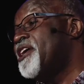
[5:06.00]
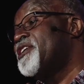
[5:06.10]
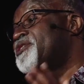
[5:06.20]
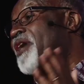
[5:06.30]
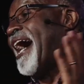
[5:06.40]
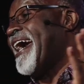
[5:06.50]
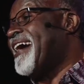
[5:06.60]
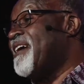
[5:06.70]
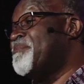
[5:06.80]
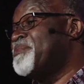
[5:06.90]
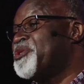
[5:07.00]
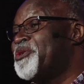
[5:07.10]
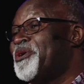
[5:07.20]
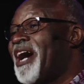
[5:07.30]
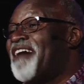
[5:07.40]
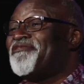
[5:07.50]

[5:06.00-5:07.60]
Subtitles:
So I come to a